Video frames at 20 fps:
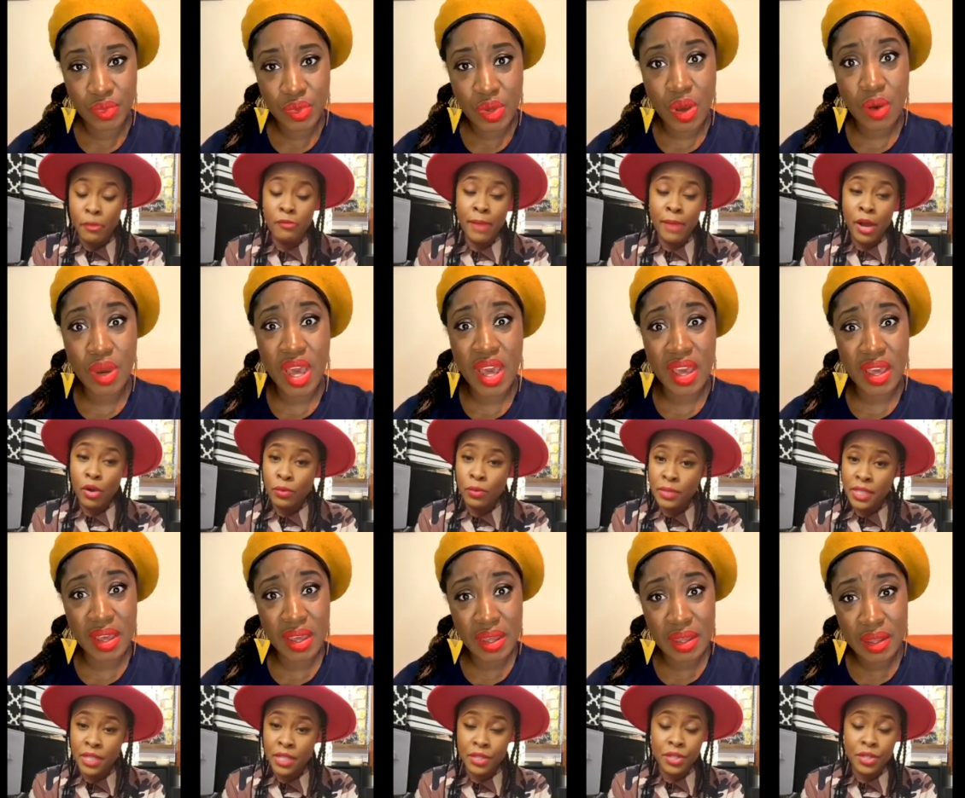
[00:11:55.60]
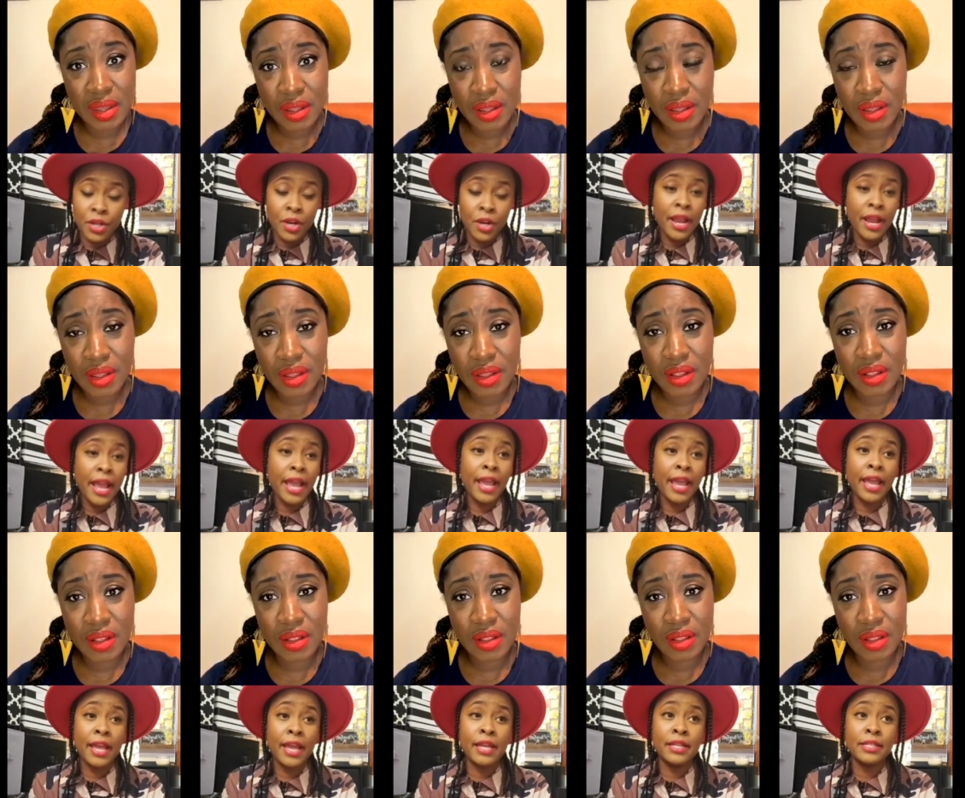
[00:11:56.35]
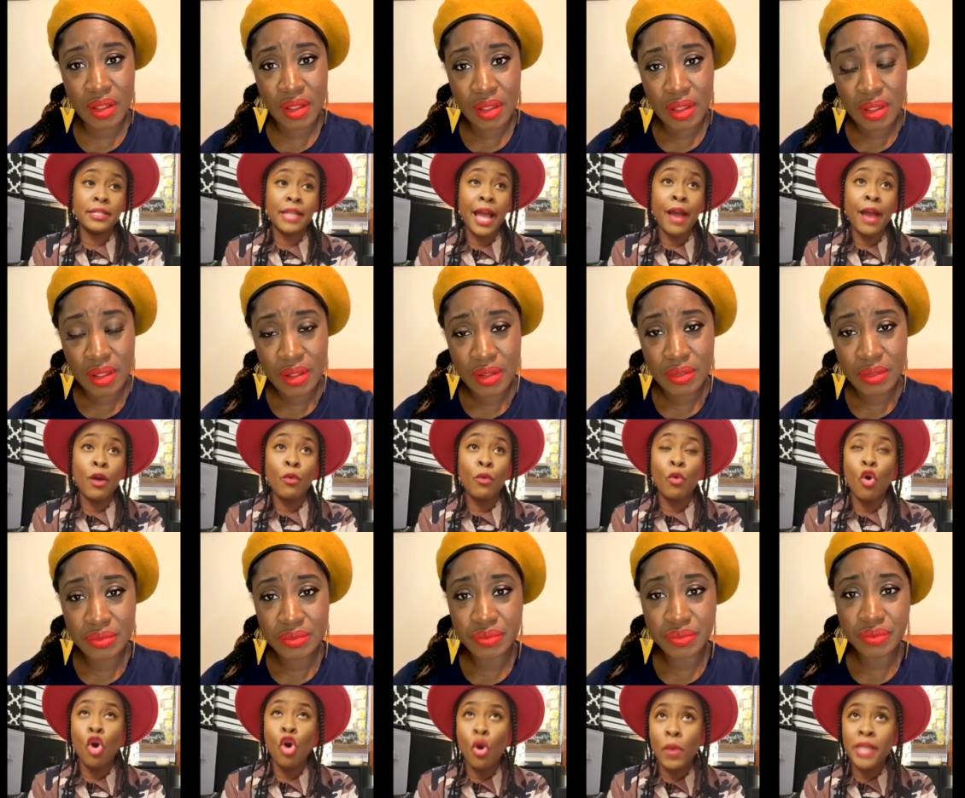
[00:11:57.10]
Speaker 1: um, of my okay. own center. And
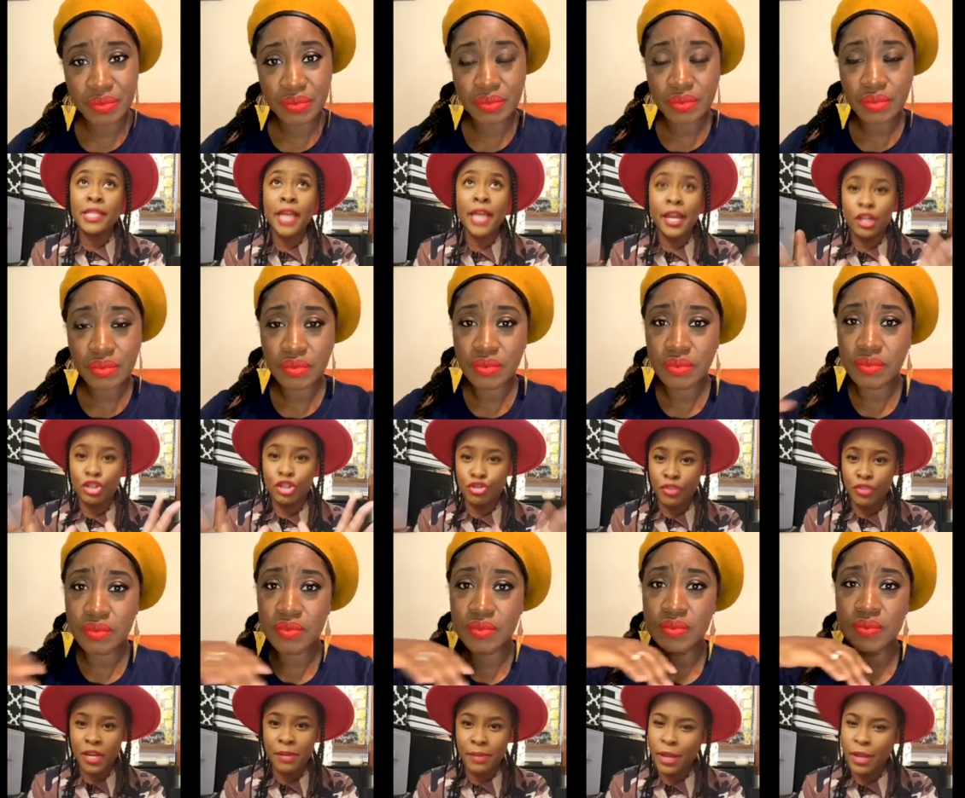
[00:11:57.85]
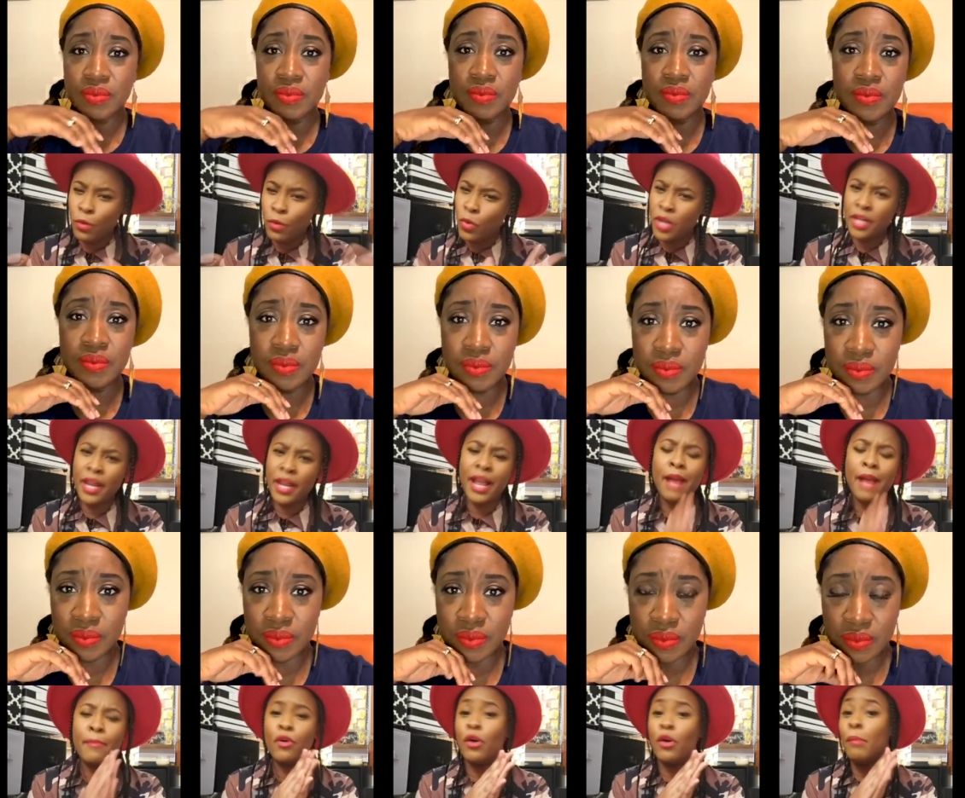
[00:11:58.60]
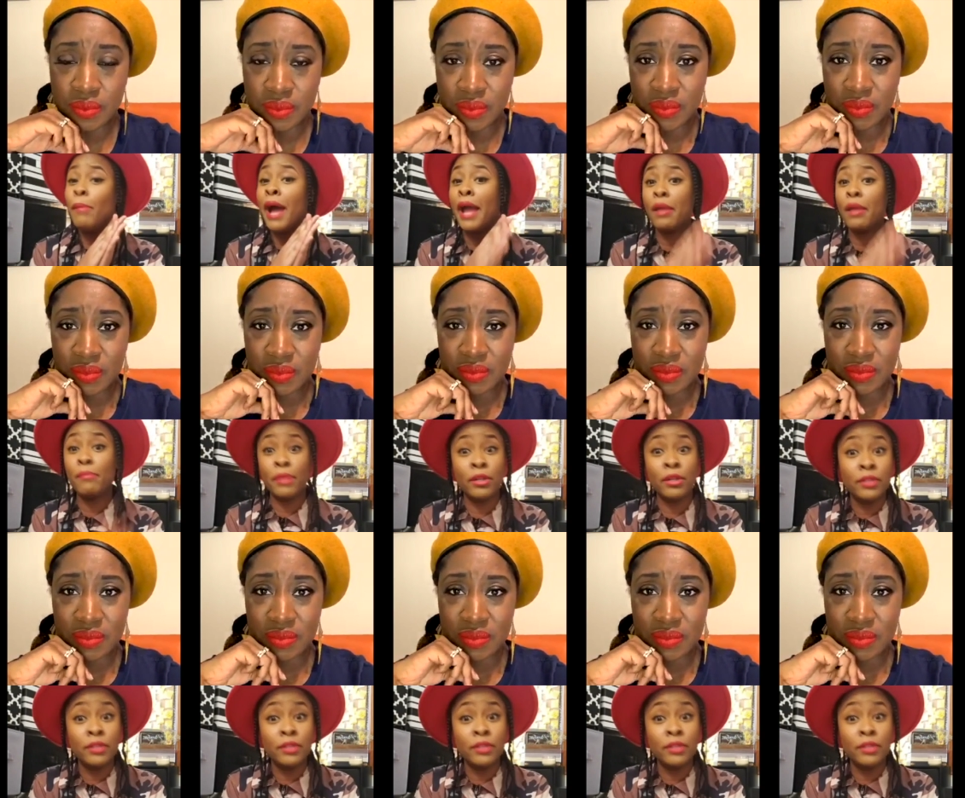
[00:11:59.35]
I always had a dream that one day I'm going to buy a